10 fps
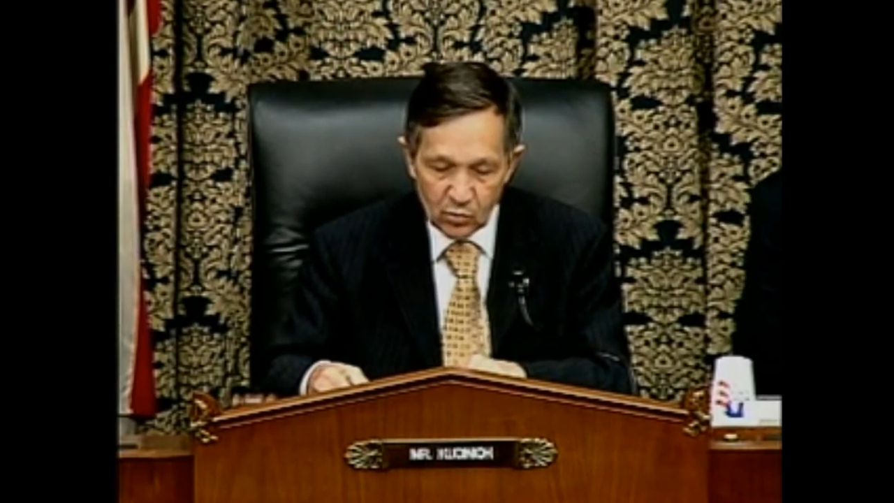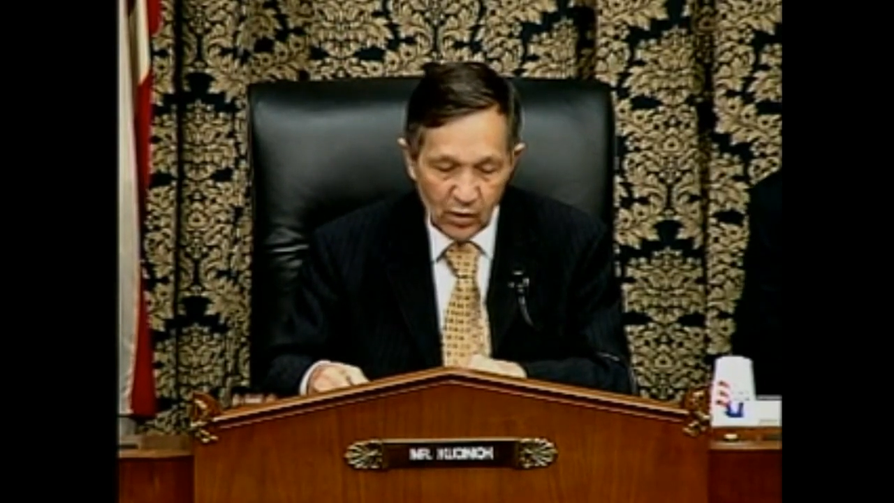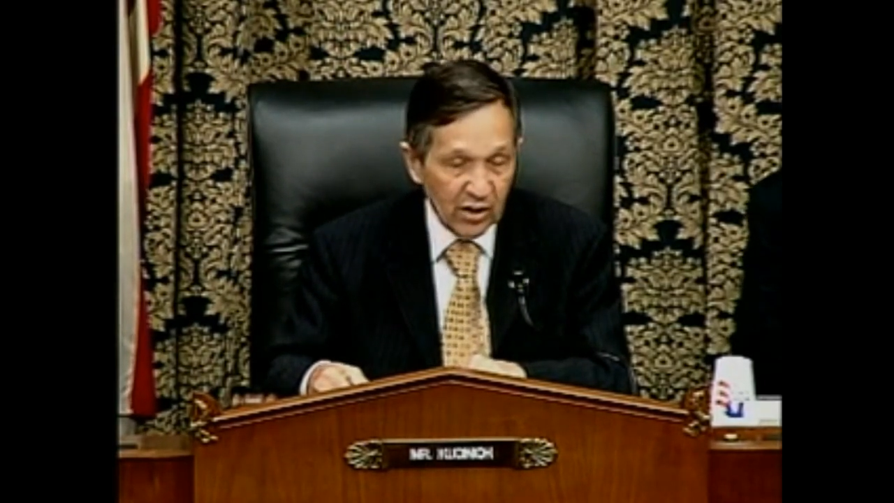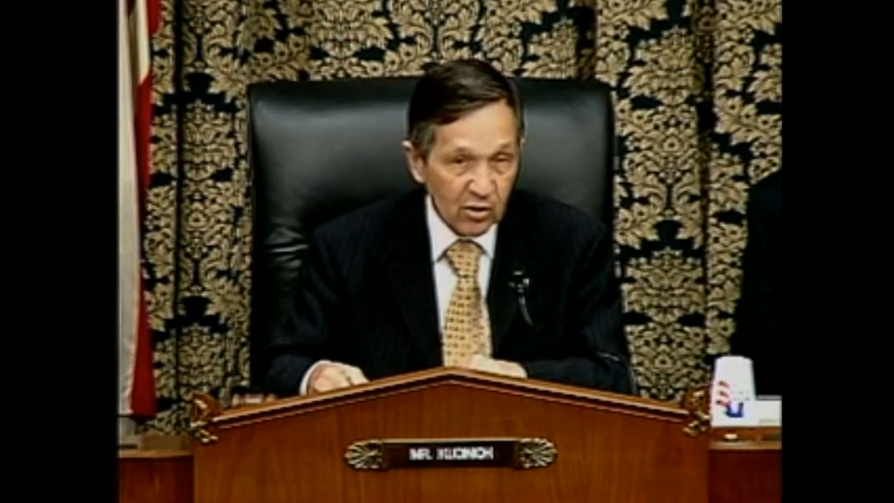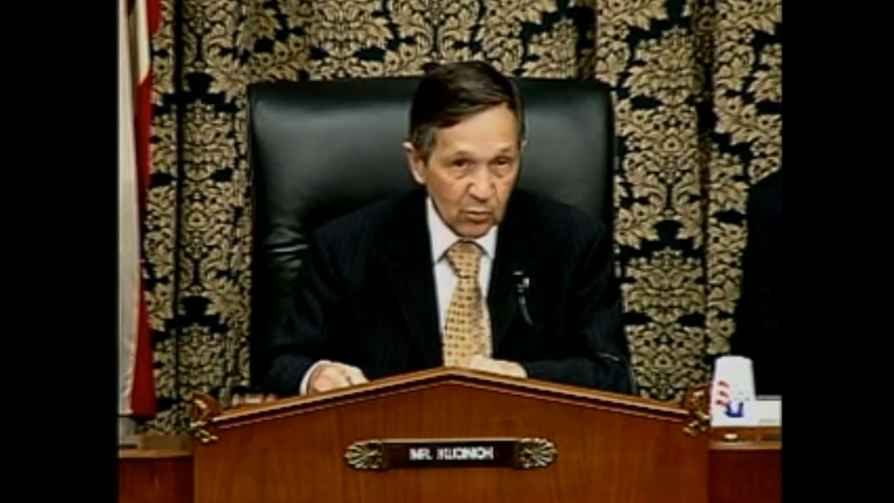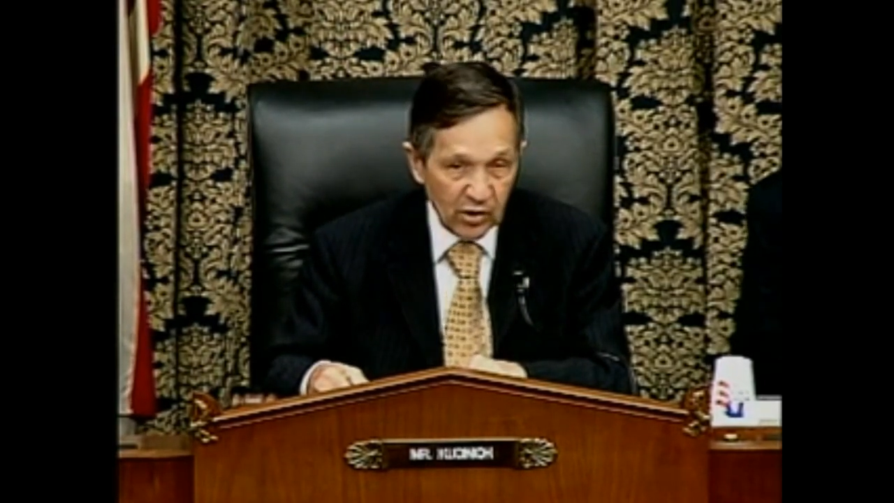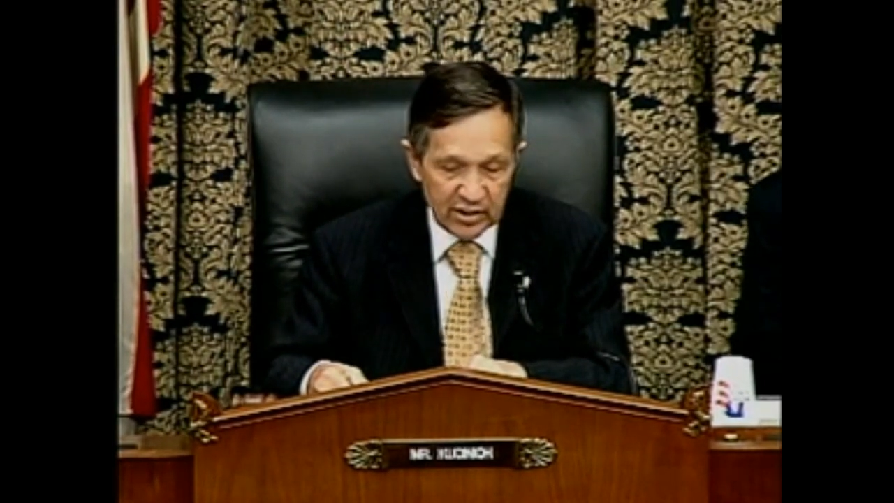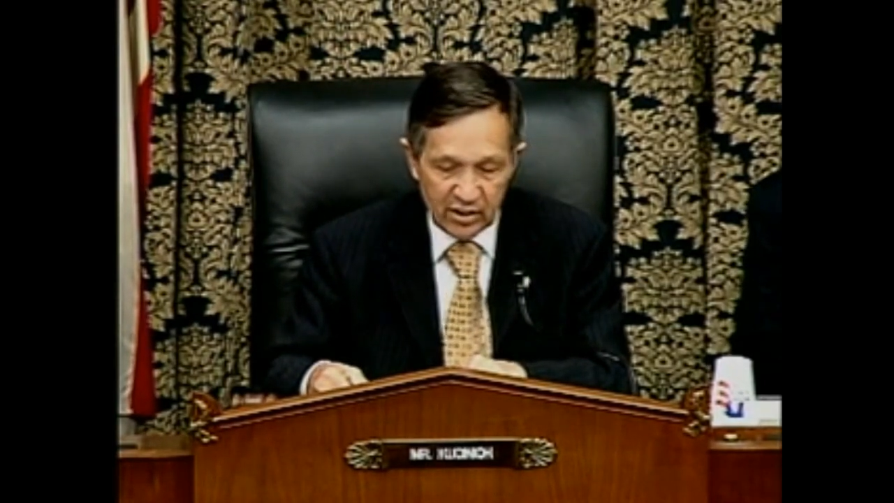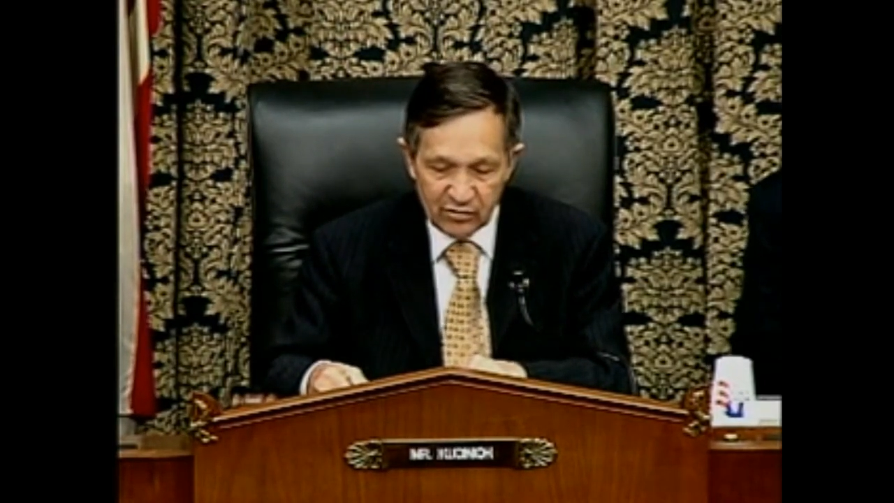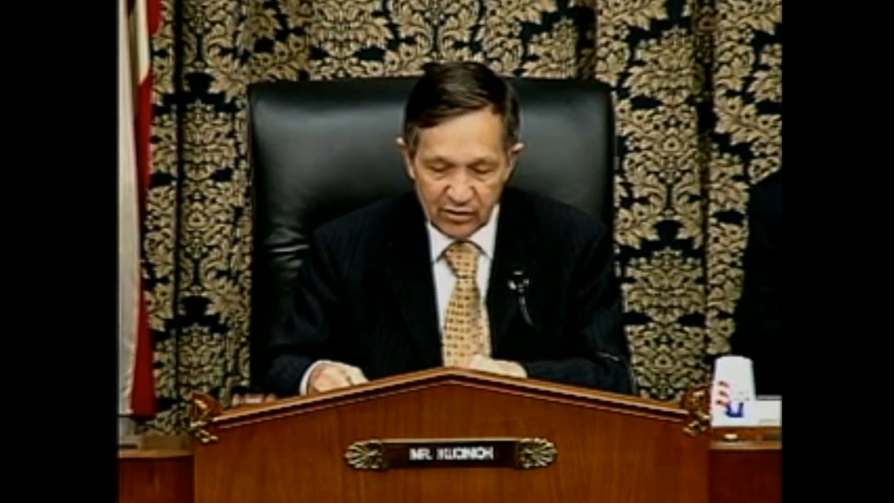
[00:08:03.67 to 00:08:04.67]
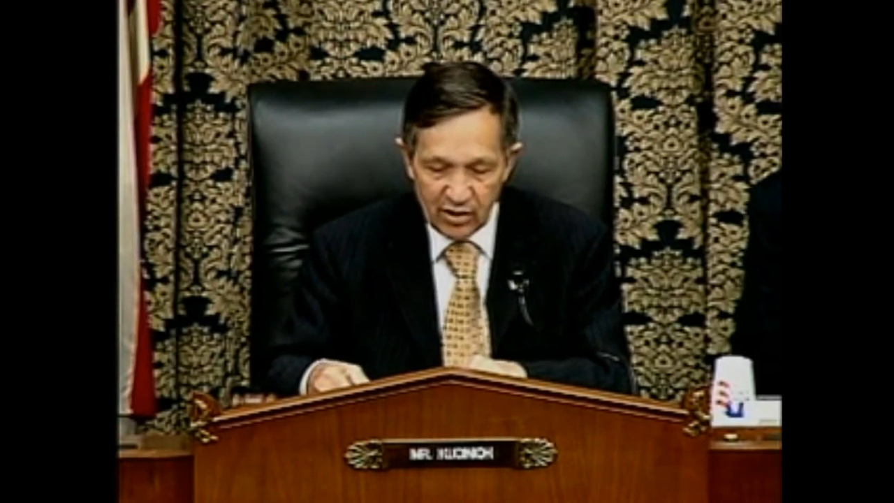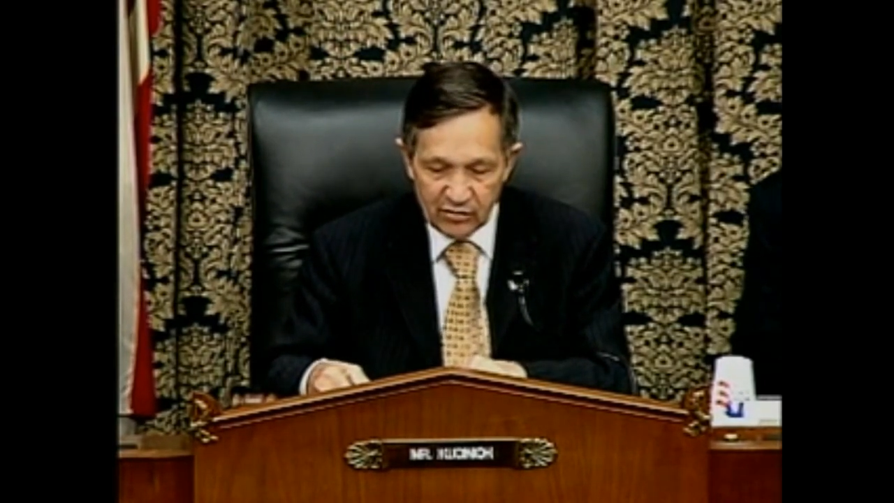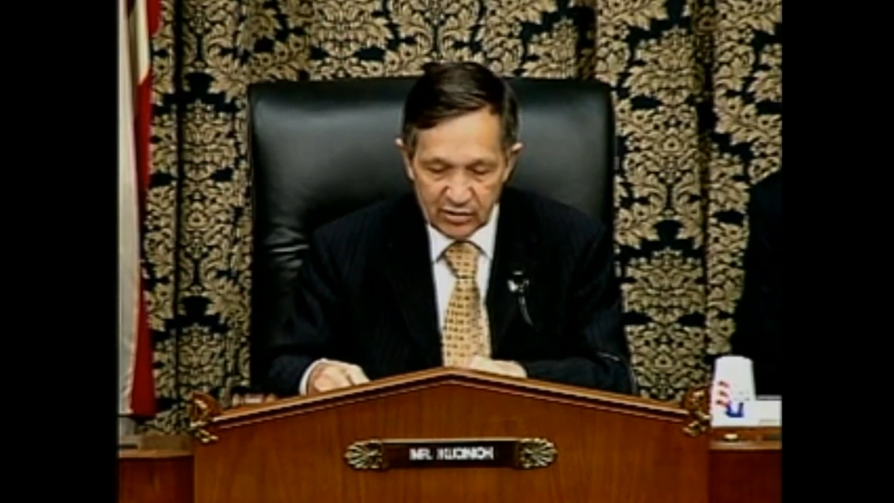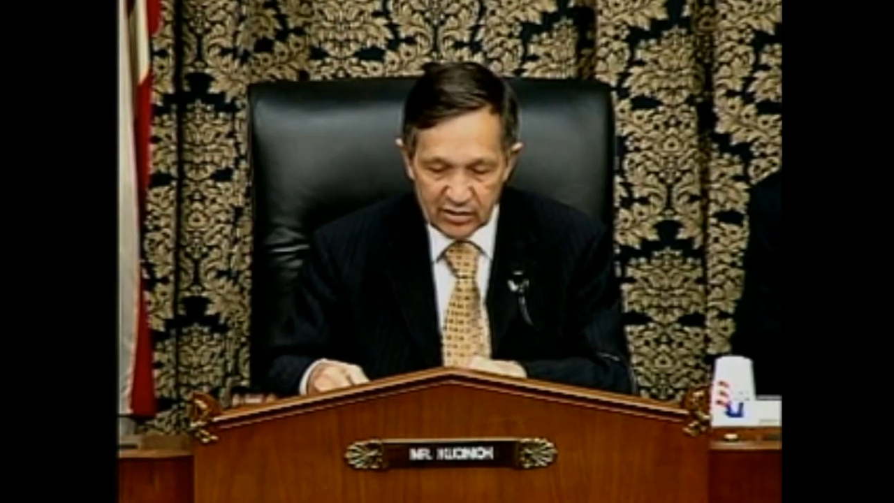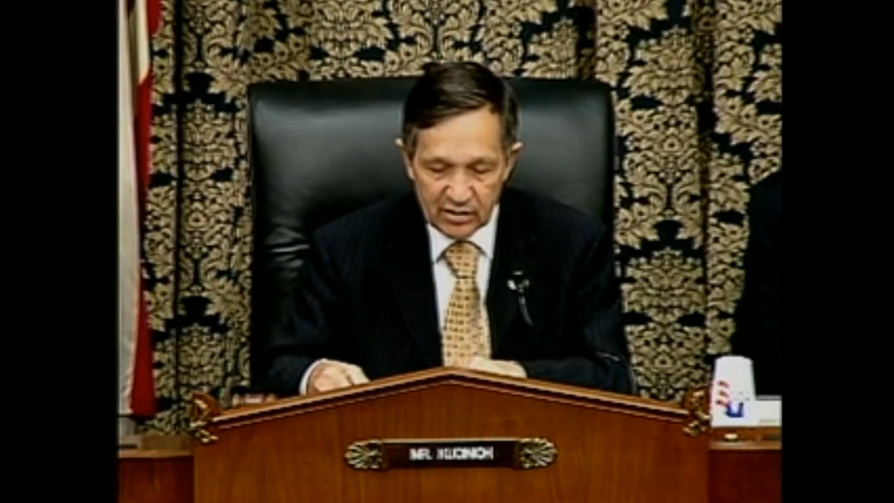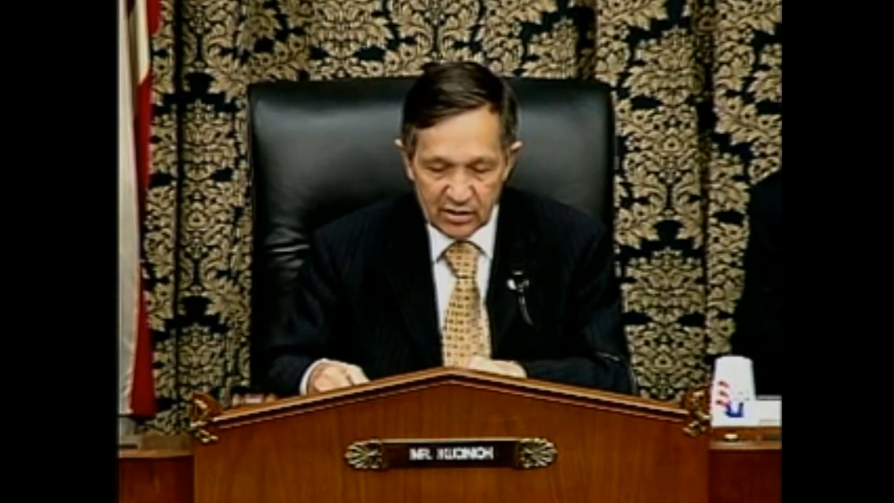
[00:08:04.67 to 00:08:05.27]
Roundup Ready alfalfa.